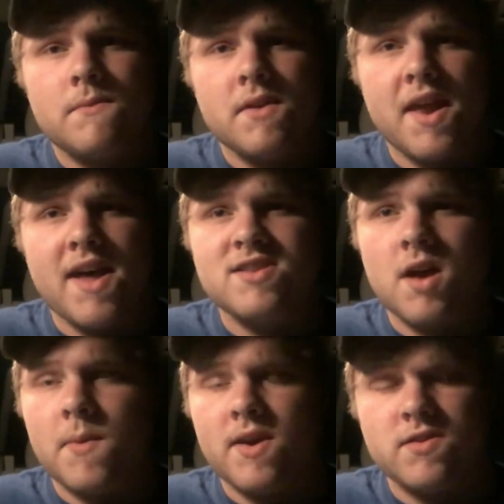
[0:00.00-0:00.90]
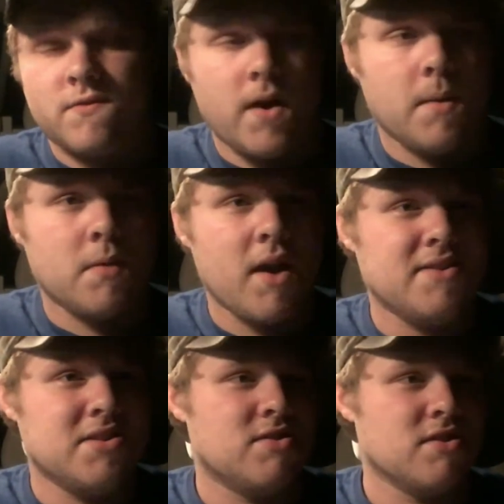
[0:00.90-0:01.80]
It adds up, and it's a fair
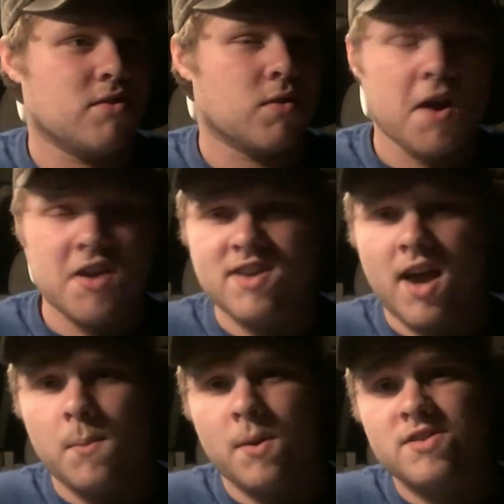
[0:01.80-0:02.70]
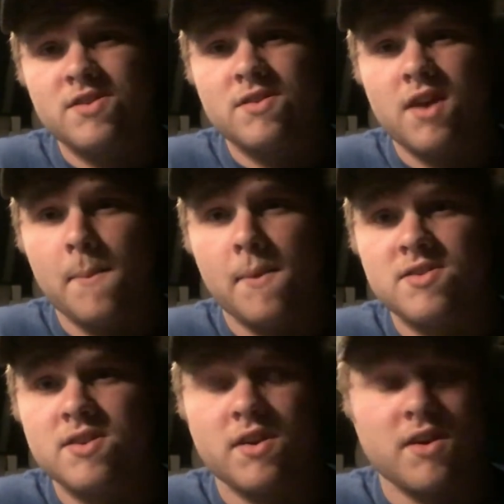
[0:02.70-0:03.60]
price. It's just crazy how much
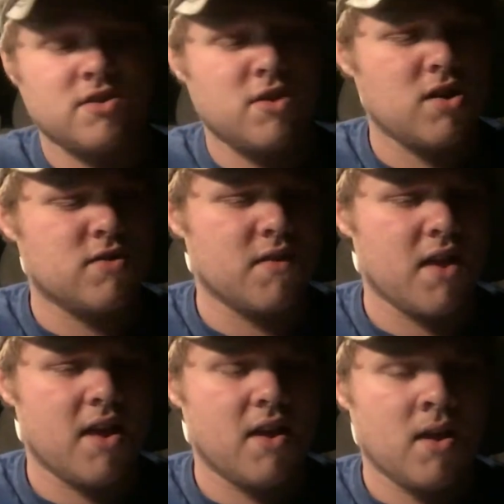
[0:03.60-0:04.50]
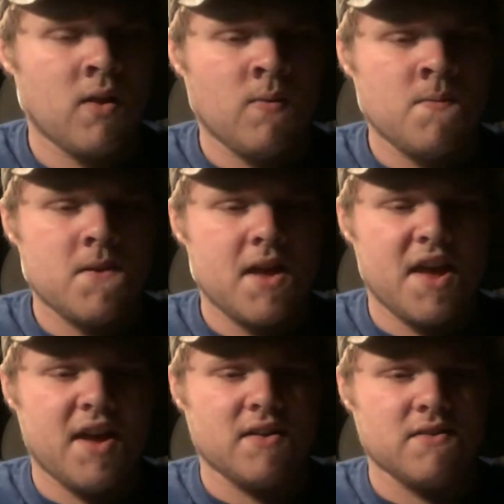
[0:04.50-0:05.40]
they're gonna charge for that.
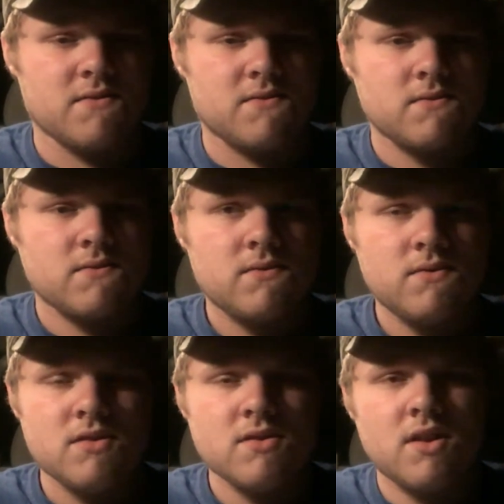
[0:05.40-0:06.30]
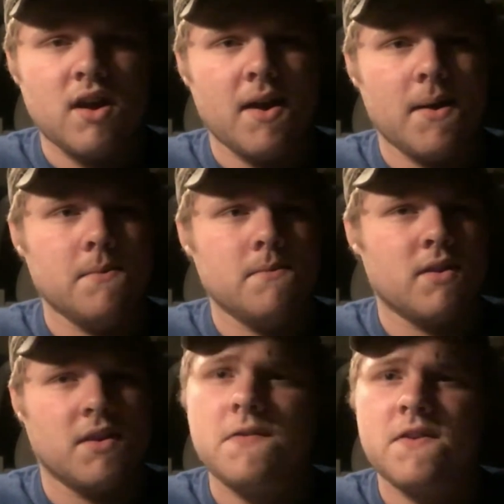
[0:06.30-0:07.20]
And
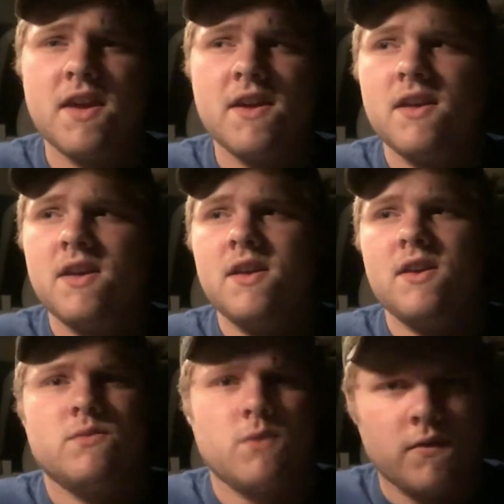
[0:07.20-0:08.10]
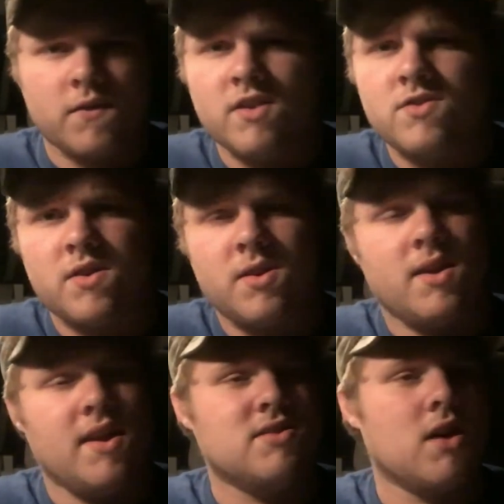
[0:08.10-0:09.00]
the lift kit, rough country,
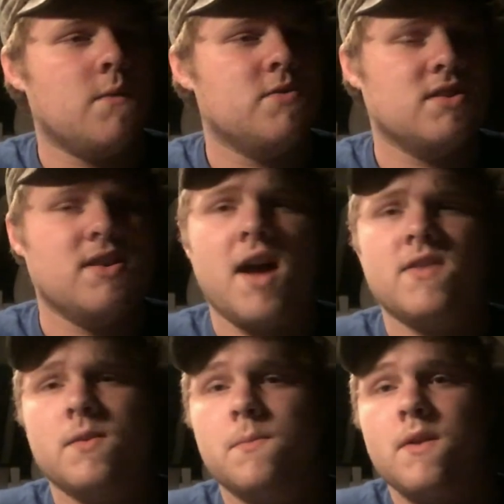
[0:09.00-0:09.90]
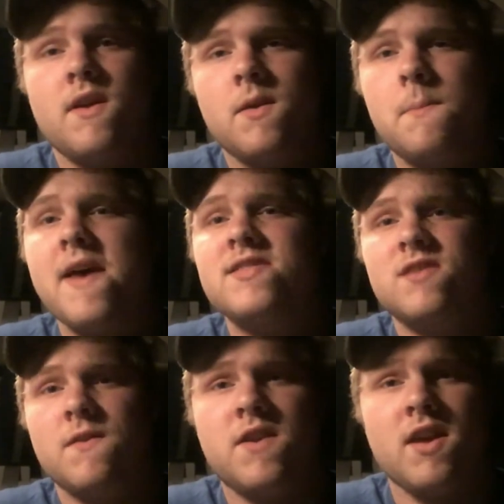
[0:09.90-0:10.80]
it's obviously not the
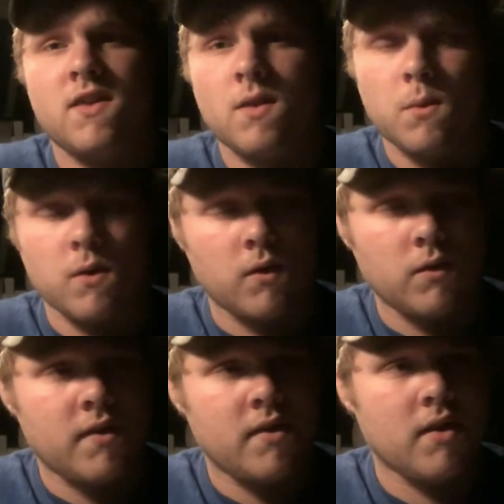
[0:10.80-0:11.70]
best lift kit in the world.